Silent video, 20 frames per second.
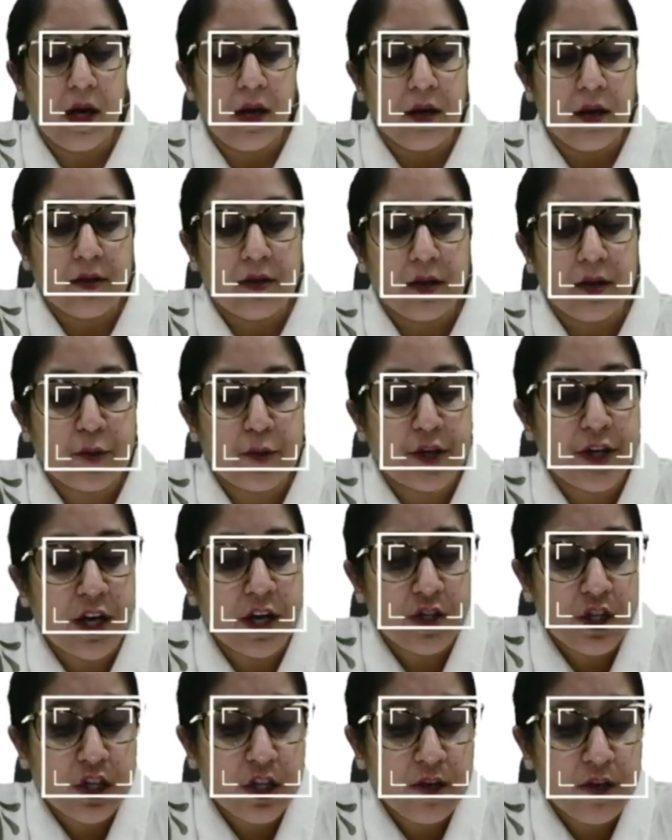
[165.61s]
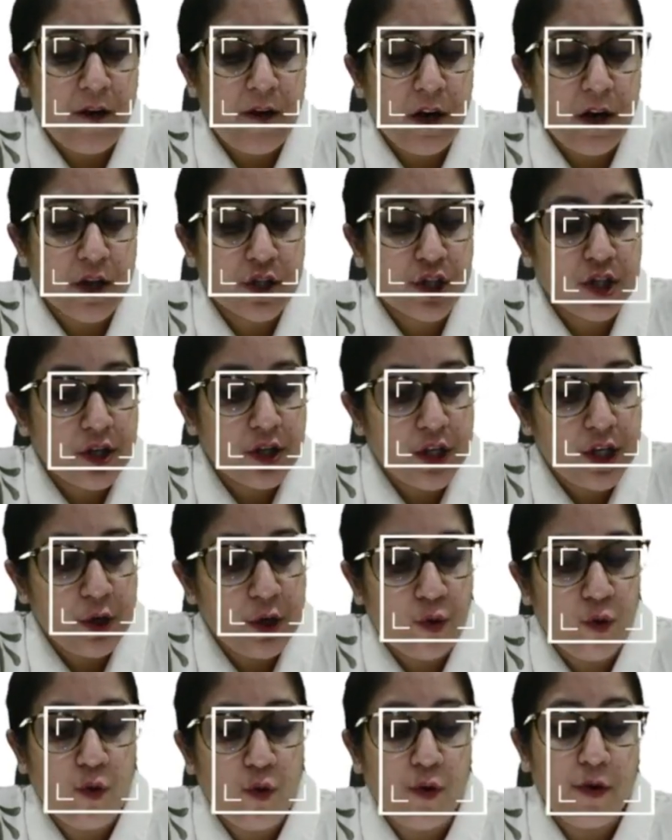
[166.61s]
The production function
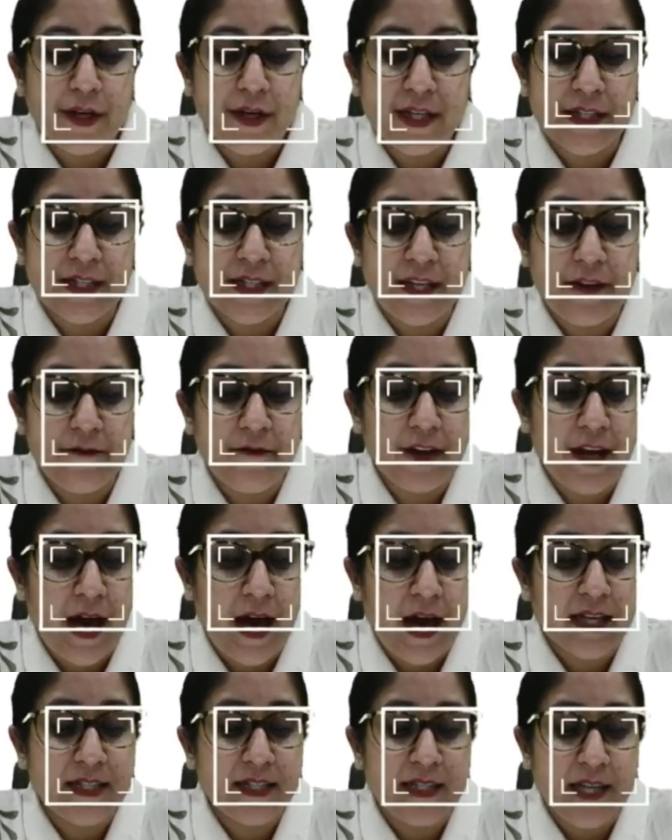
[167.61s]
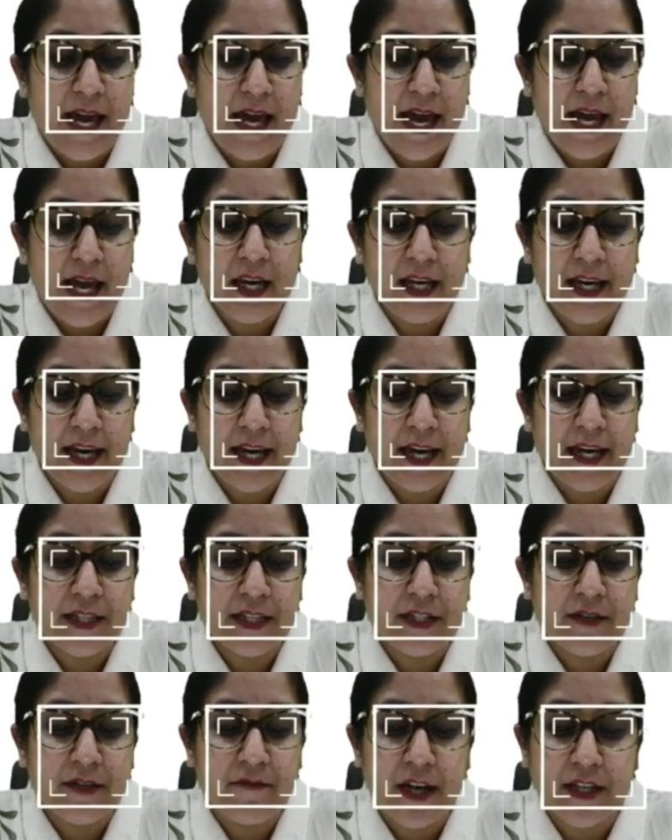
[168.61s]
Q is given as Lk
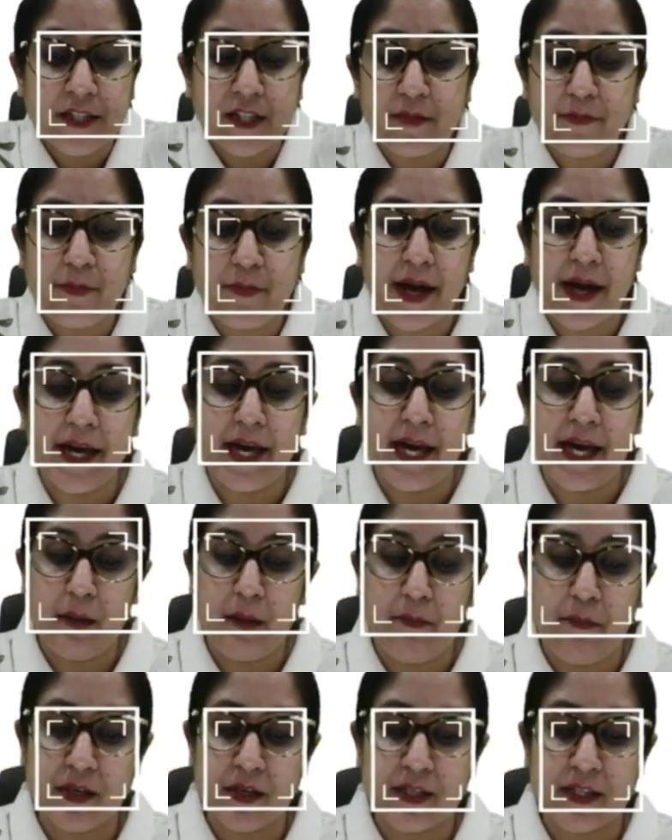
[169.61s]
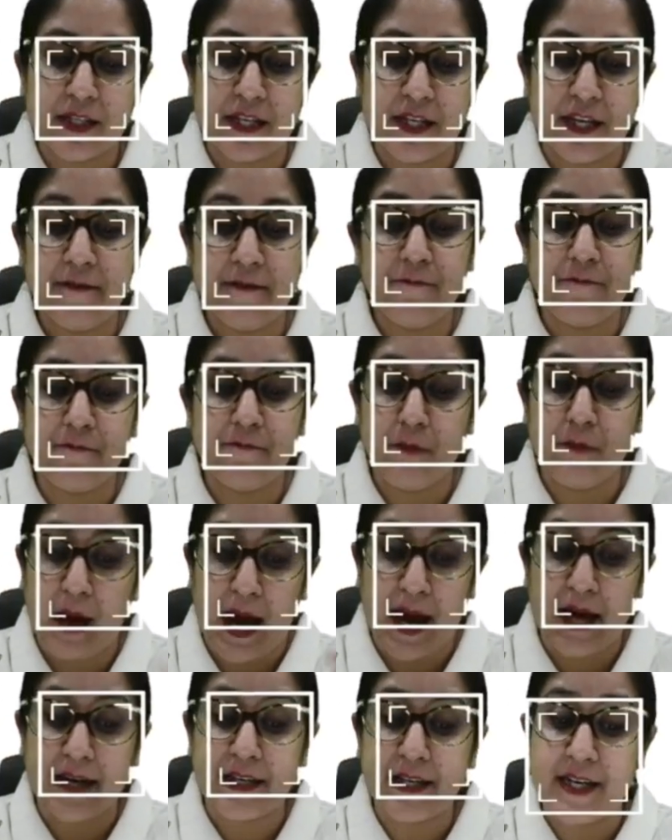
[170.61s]
divided by L plus K
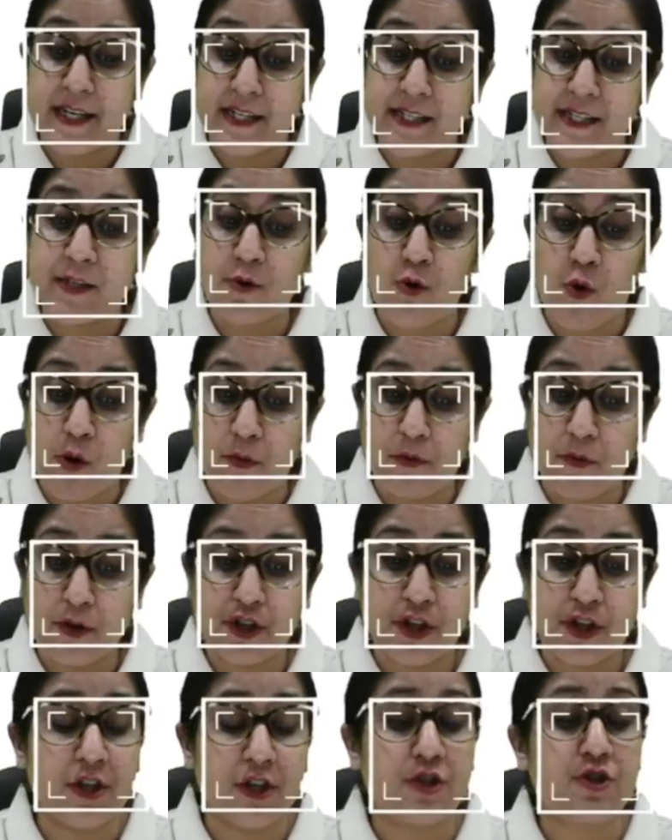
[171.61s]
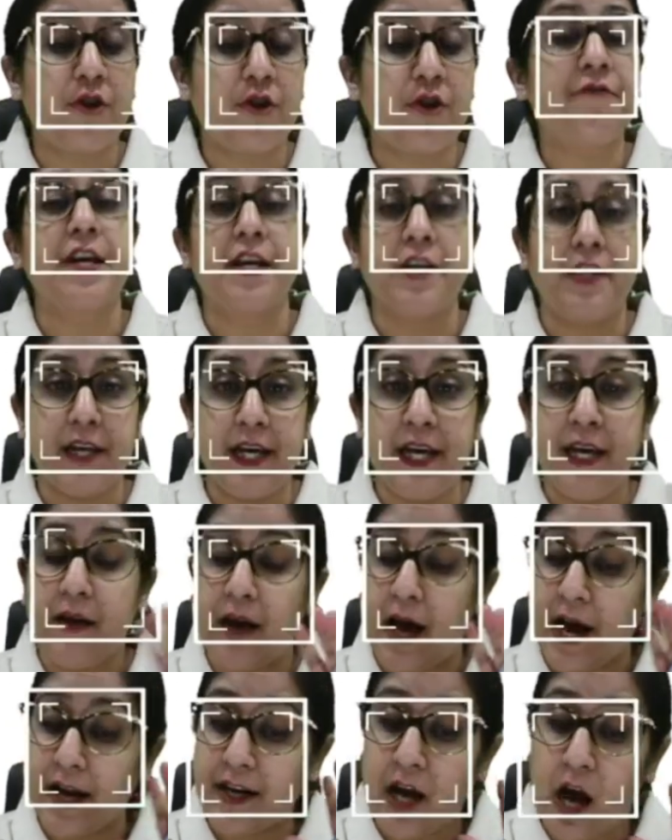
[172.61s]
and is homogeneous of degree.
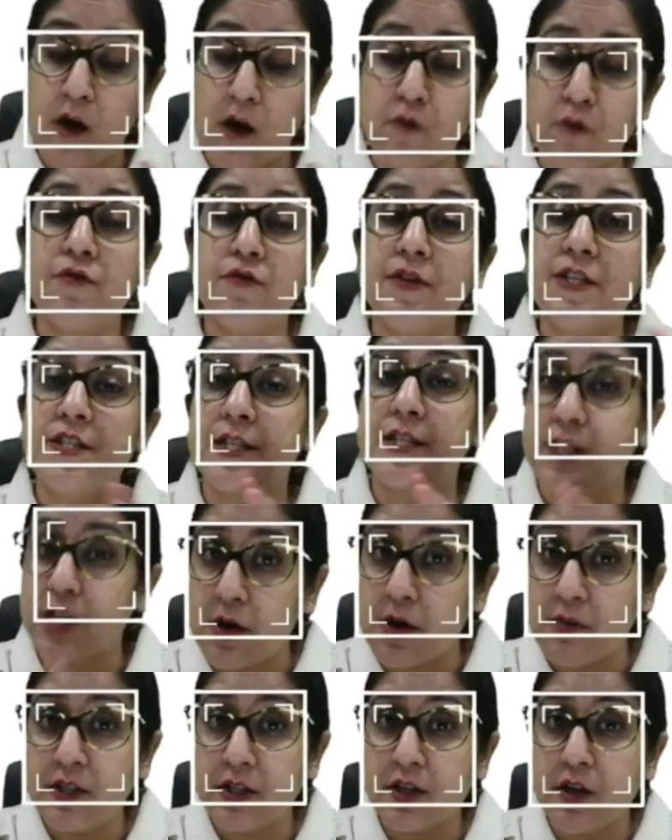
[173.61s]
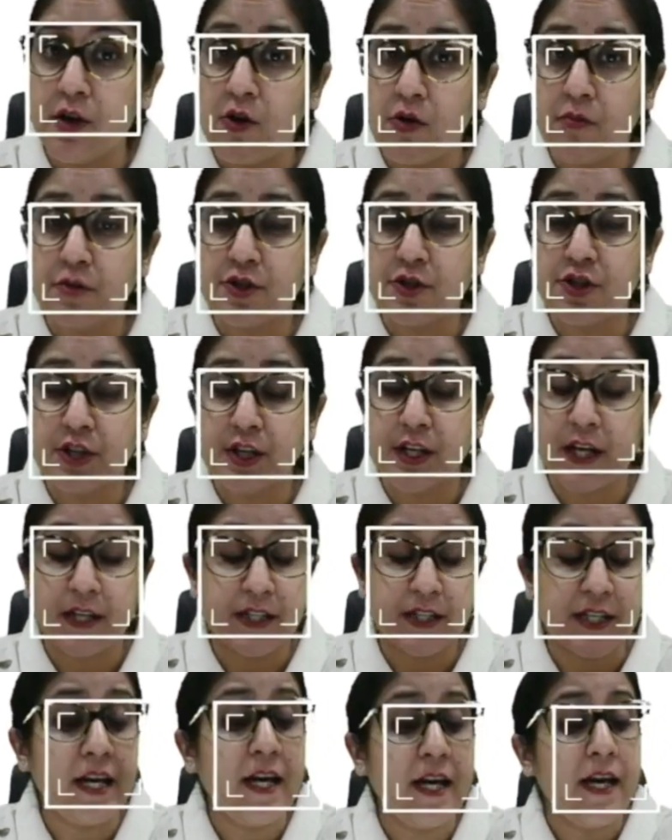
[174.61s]
And how do we determine the
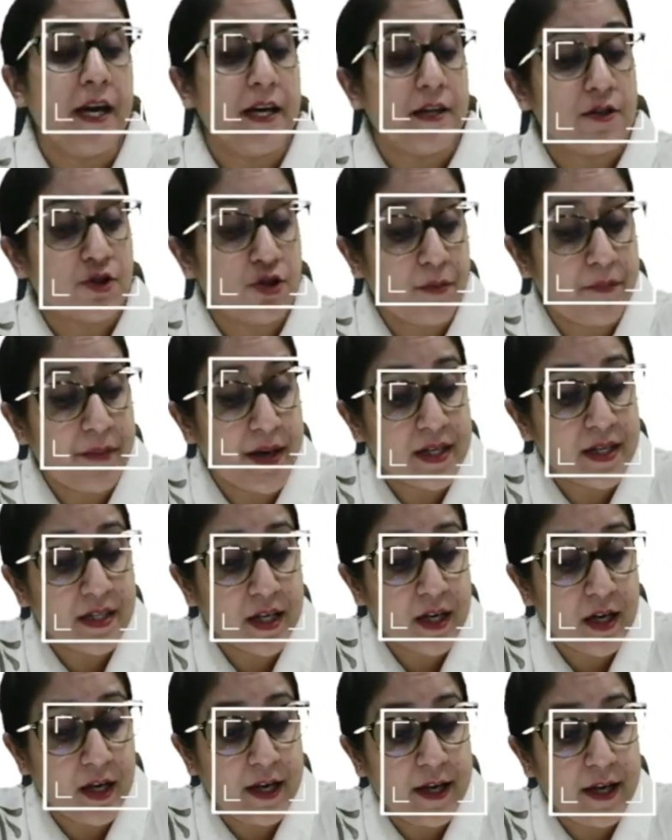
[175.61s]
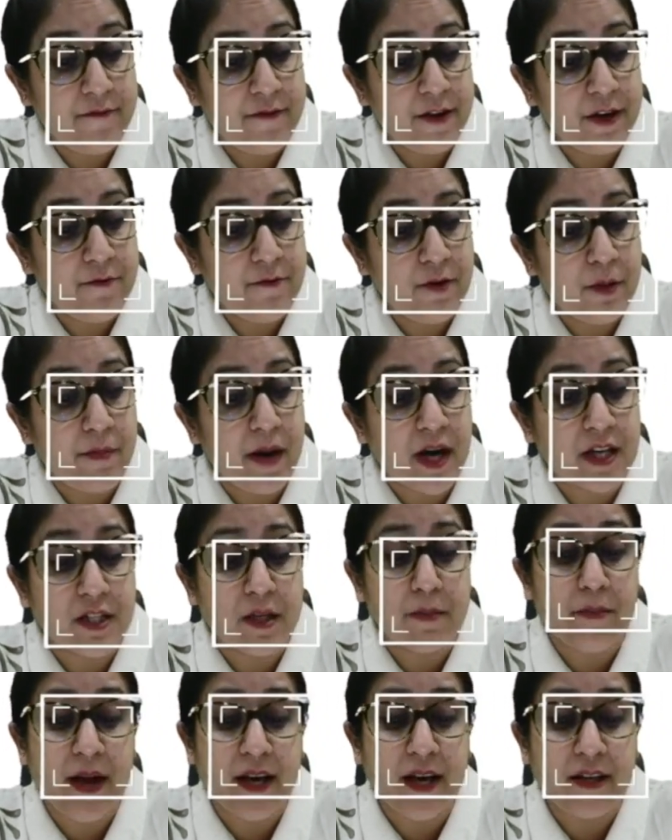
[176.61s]
homogeneity? So basically, we will
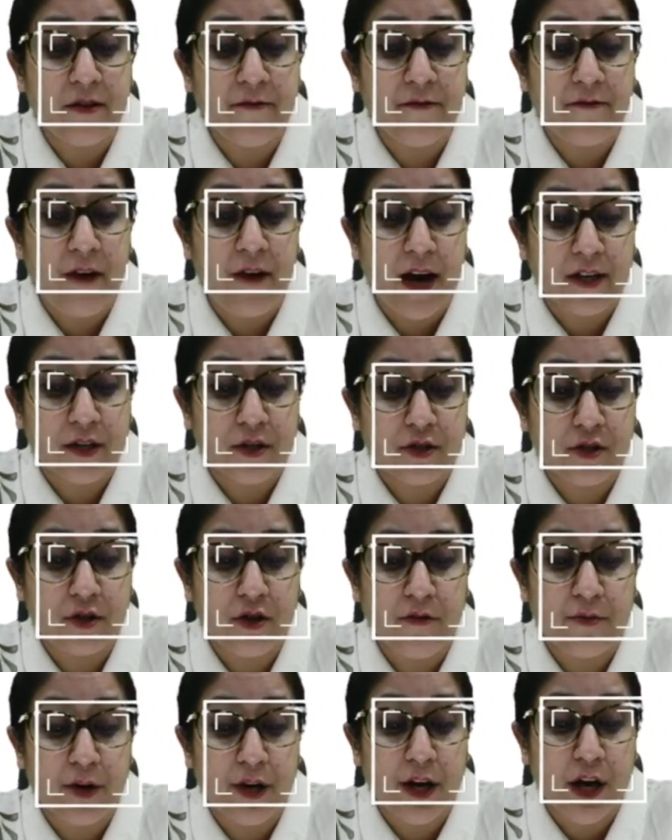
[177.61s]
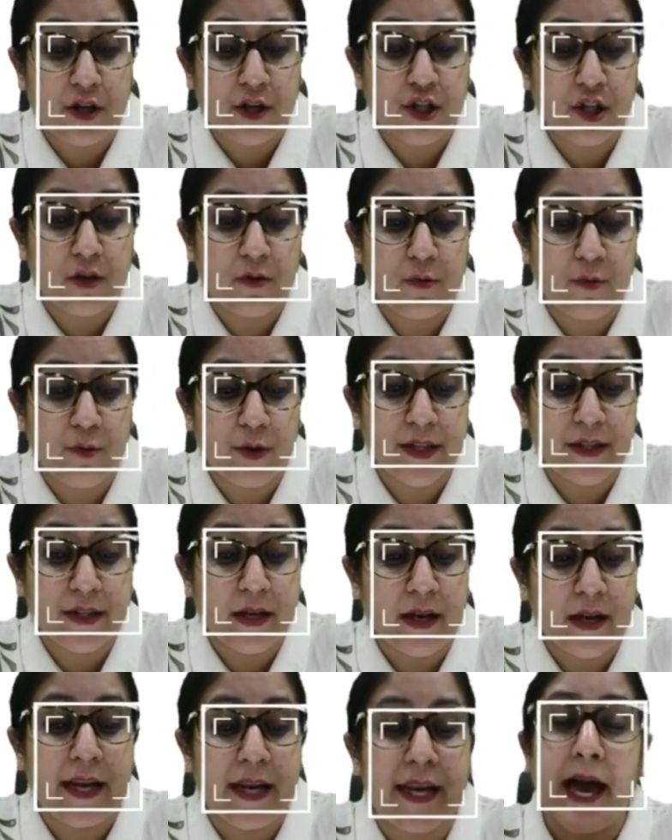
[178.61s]
multiply the factors of production with
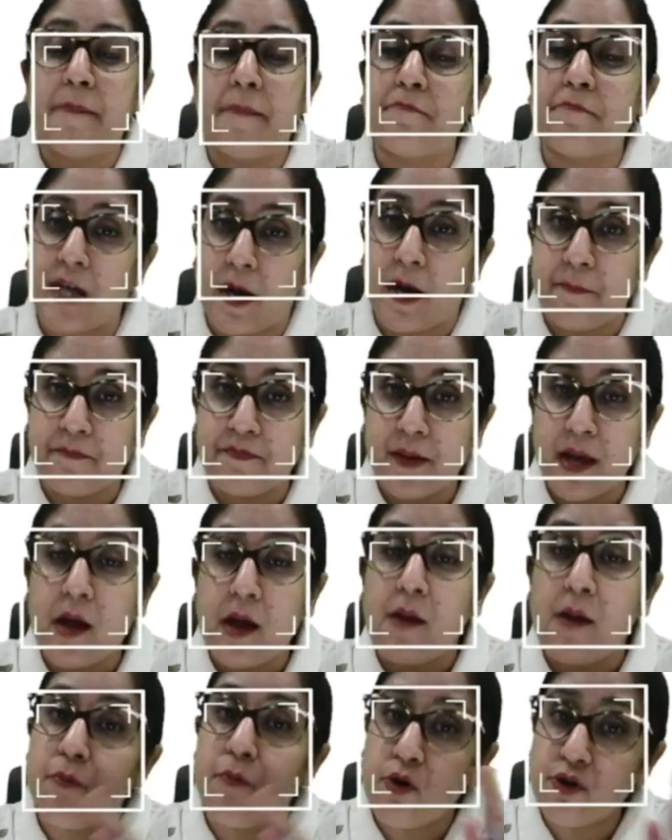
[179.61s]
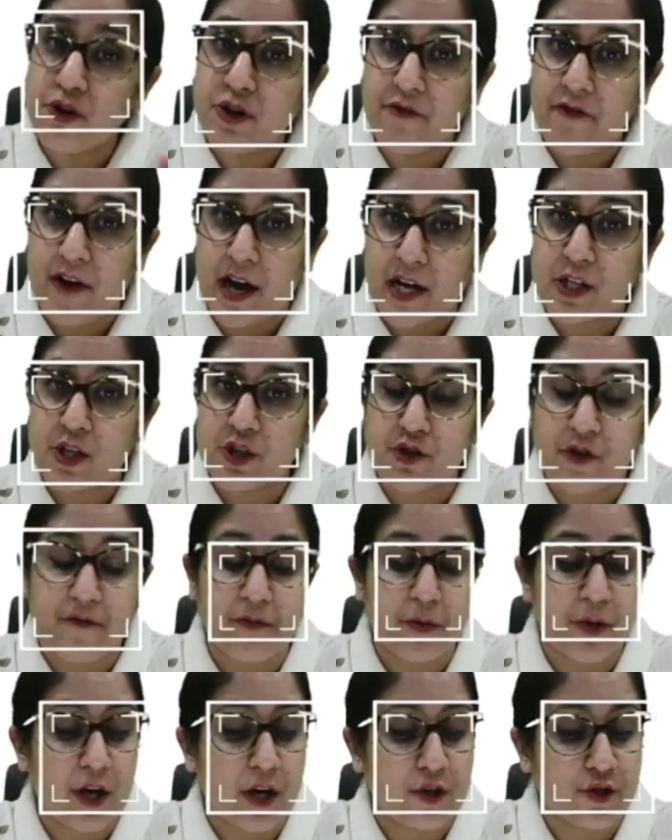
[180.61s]
lambda, both the factors of
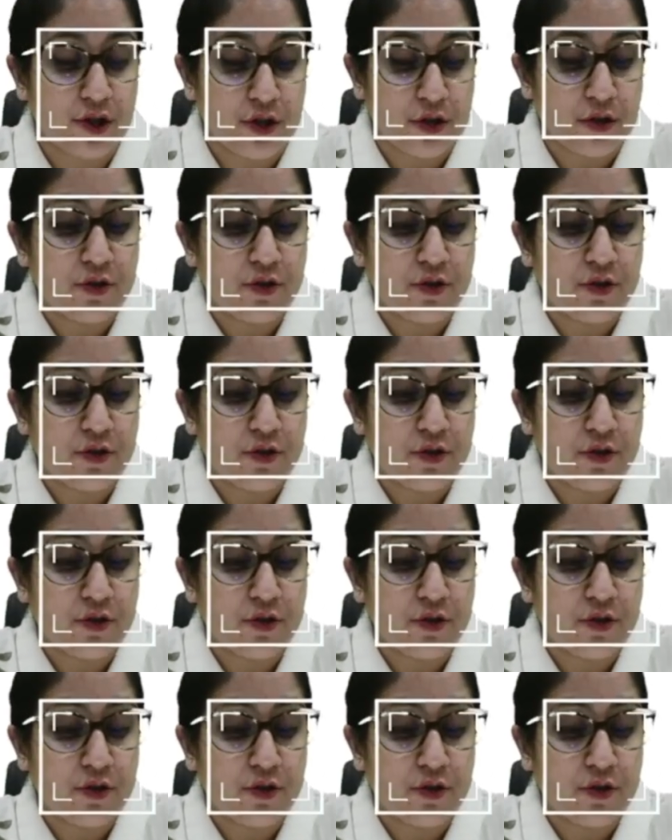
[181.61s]
production.